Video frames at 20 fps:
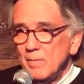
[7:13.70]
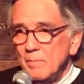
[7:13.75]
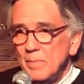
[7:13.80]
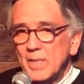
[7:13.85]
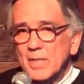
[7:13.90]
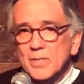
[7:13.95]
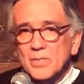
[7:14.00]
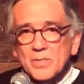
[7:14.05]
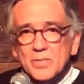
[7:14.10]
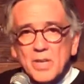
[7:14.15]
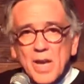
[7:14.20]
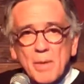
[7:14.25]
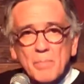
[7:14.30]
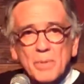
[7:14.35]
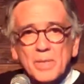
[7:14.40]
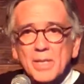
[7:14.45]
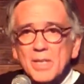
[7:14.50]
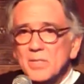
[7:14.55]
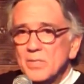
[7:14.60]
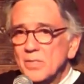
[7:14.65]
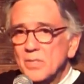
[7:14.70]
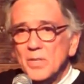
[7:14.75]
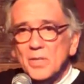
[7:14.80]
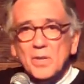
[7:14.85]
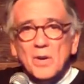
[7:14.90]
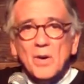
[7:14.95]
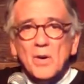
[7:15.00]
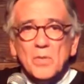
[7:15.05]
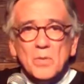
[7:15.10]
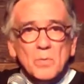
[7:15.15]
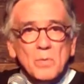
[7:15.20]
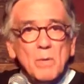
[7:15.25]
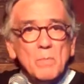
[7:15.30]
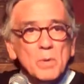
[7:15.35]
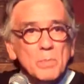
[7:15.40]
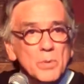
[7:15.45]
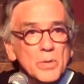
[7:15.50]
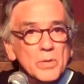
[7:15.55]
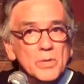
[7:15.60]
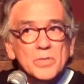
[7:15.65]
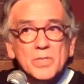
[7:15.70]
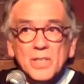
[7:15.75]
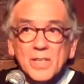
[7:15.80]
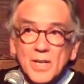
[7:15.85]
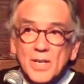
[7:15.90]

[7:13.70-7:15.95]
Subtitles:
because the Japanese took all the rubber-producing